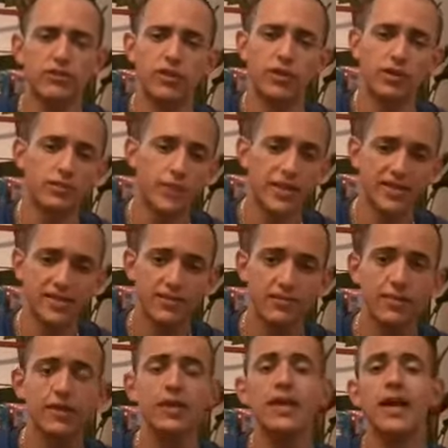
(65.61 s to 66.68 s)
It's very
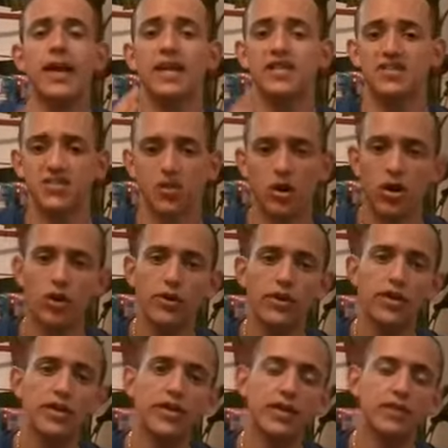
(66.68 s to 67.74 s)
expensive and
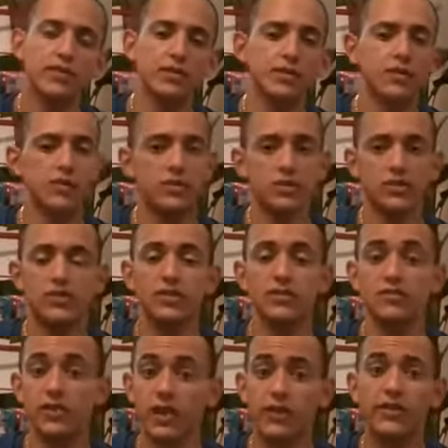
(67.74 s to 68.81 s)
scarring and you know it's,
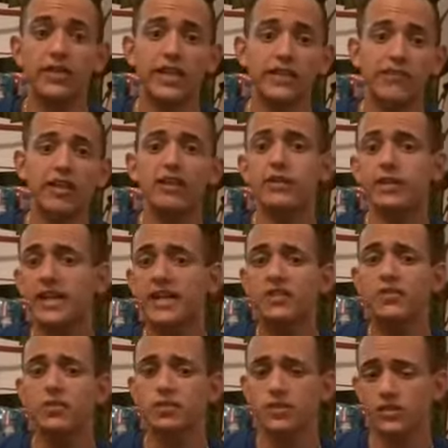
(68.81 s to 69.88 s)
it's very very
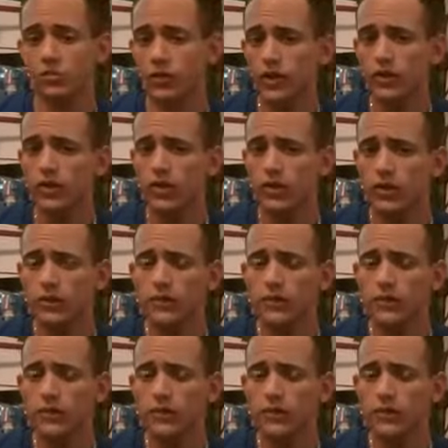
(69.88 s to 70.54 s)
dangerous as well.